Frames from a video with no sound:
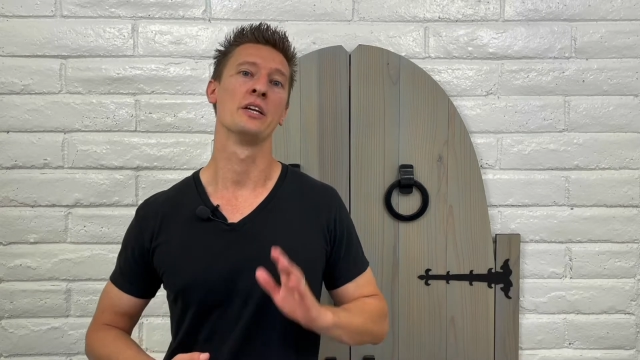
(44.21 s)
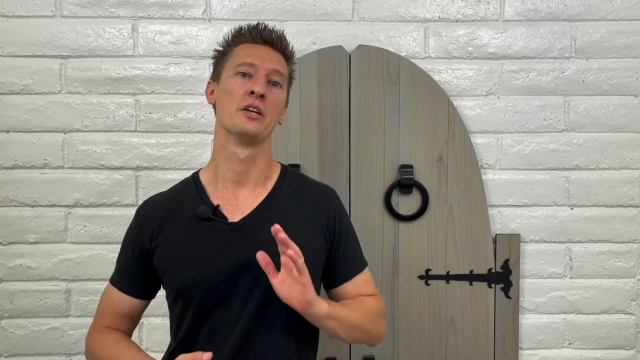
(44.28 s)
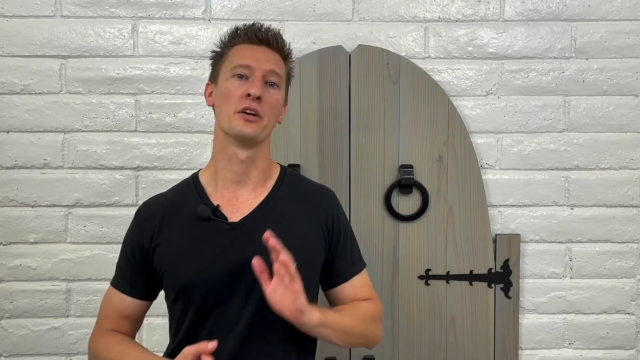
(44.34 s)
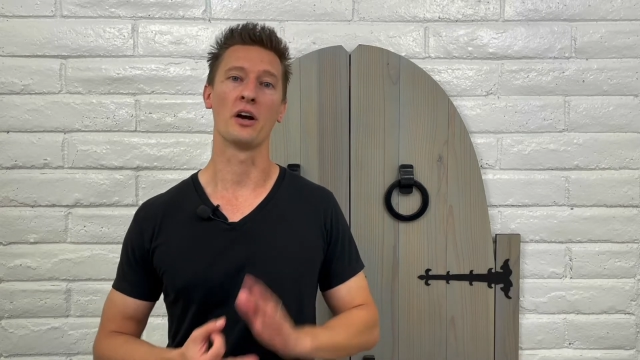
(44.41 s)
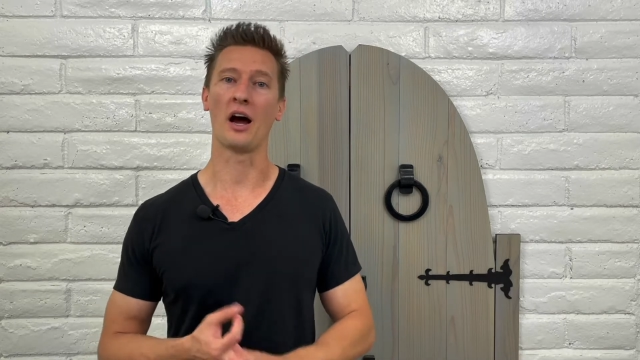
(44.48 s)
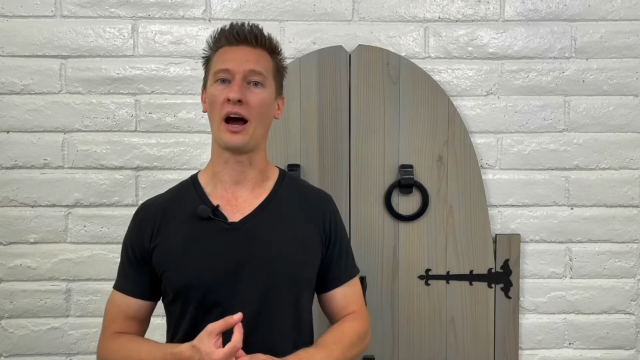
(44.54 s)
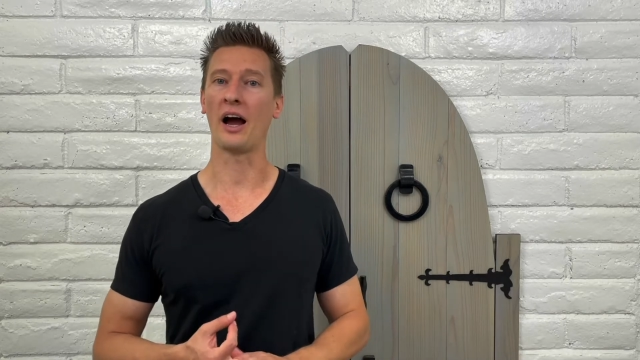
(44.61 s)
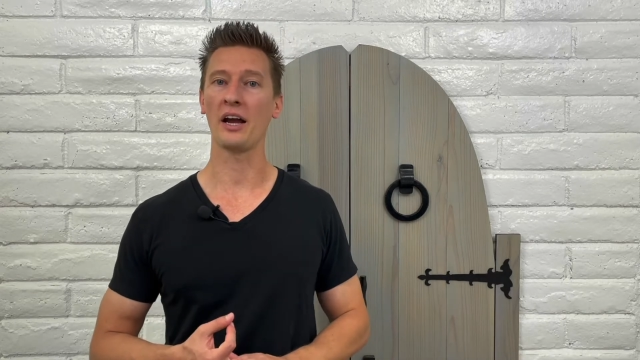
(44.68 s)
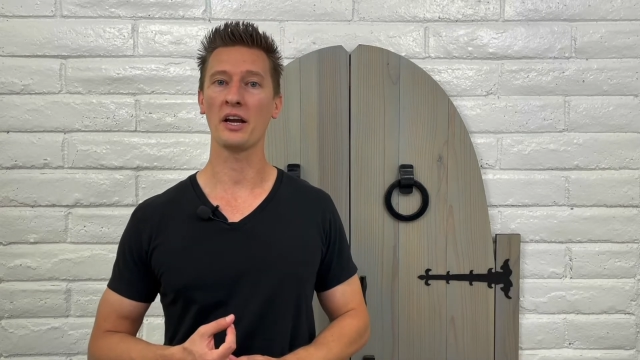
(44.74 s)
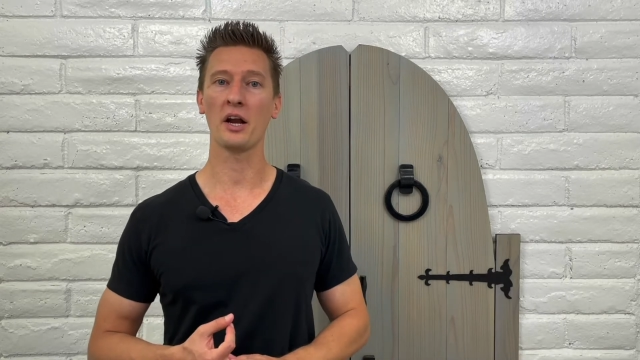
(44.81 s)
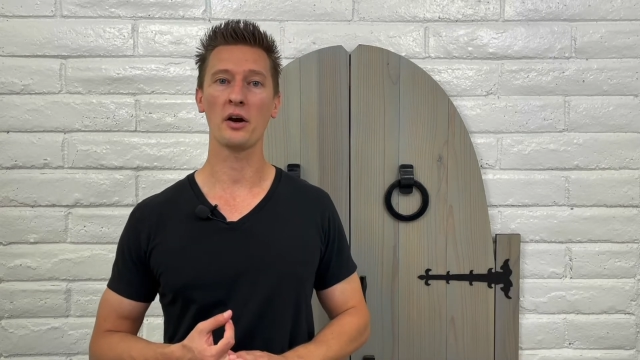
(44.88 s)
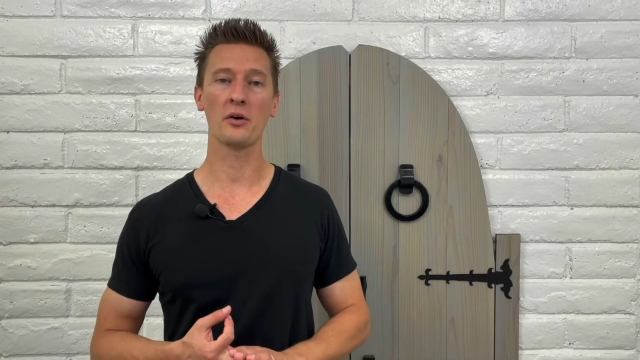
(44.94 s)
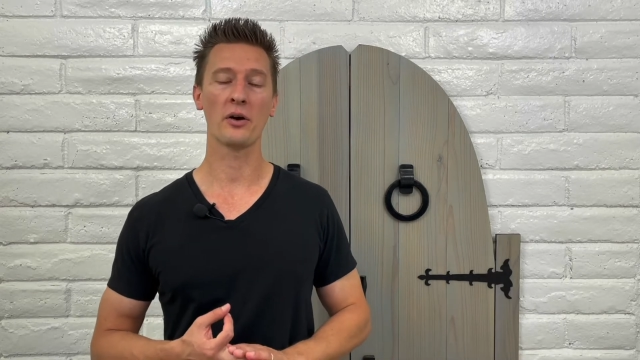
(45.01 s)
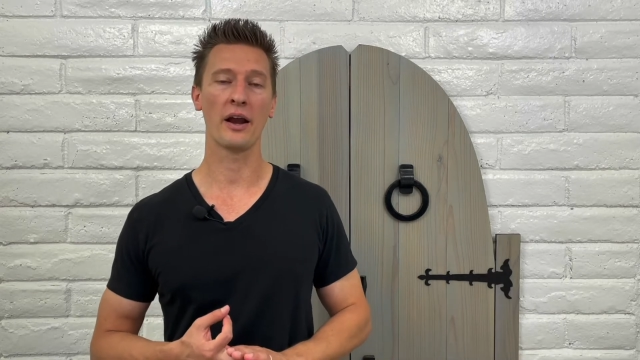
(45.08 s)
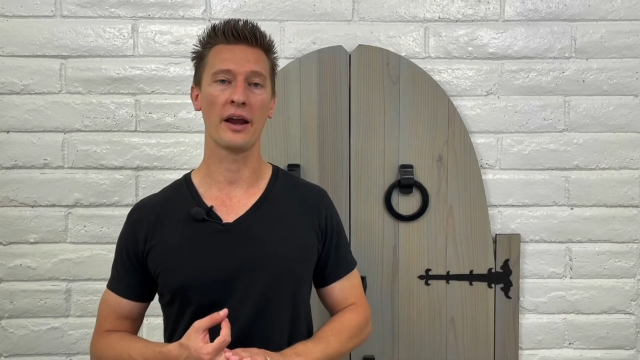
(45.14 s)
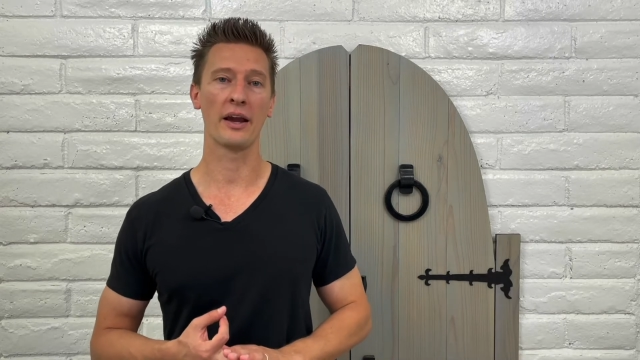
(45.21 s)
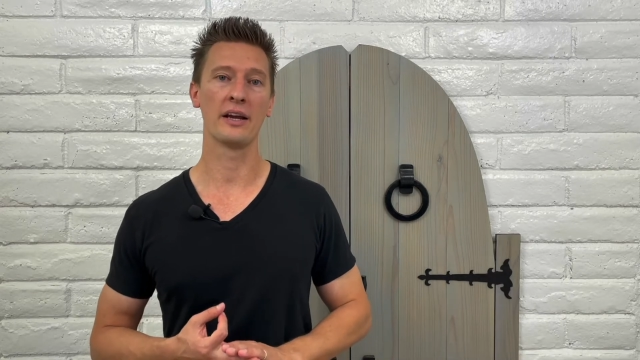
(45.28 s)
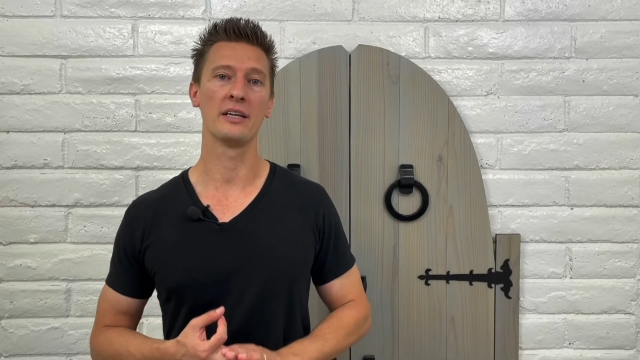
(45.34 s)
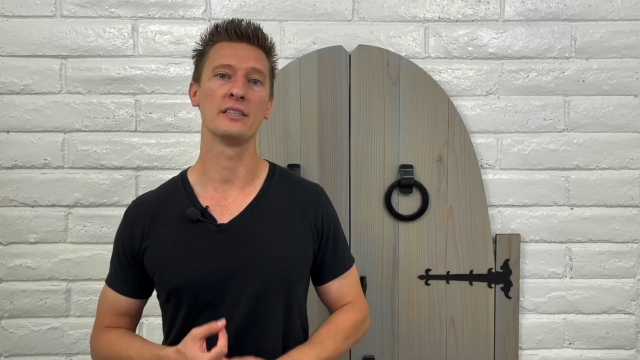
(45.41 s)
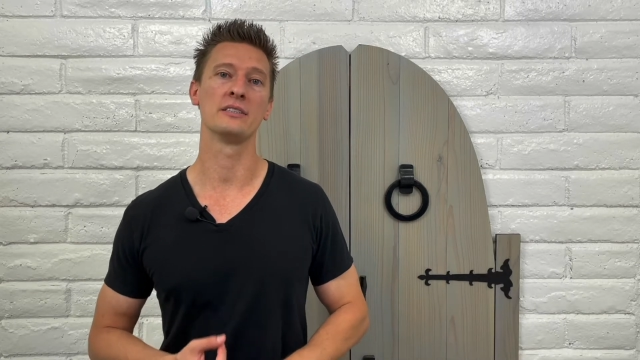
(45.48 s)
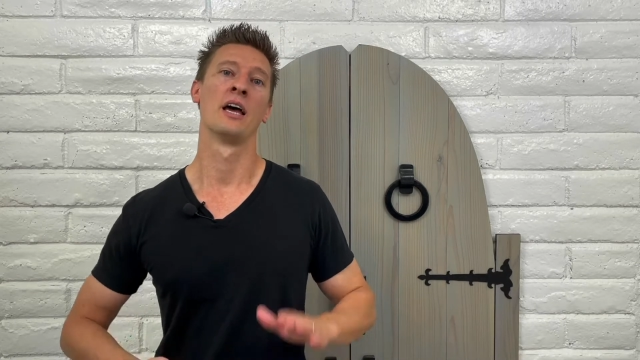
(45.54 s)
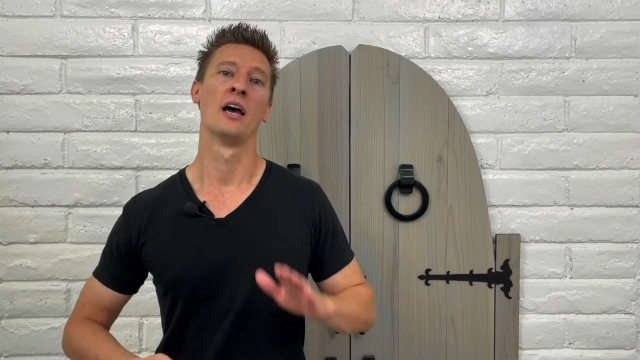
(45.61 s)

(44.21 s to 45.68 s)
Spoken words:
your IRAs,